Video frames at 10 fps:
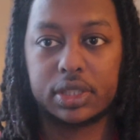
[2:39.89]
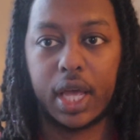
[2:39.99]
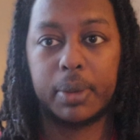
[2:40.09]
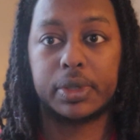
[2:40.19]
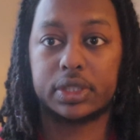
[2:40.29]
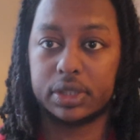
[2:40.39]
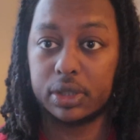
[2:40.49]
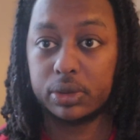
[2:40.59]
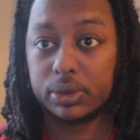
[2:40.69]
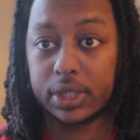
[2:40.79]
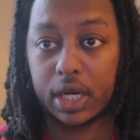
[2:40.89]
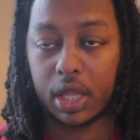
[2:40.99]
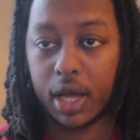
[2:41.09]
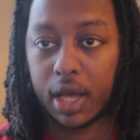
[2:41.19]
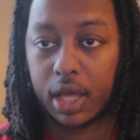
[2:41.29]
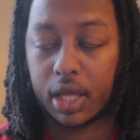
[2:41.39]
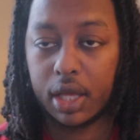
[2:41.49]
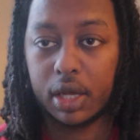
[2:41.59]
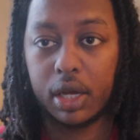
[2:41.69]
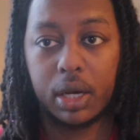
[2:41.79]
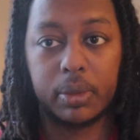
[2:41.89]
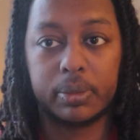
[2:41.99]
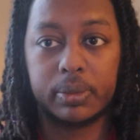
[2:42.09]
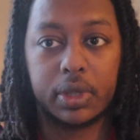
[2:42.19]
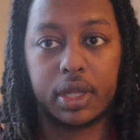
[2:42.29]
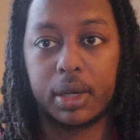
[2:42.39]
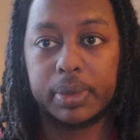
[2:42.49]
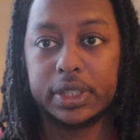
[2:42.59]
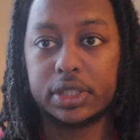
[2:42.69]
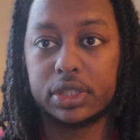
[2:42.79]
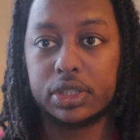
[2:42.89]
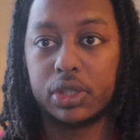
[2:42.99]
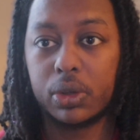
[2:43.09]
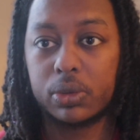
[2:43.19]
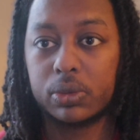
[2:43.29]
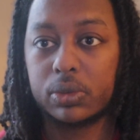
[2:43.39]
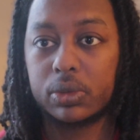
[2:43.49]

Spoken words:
I personally don't use that a lot. A lot of places don't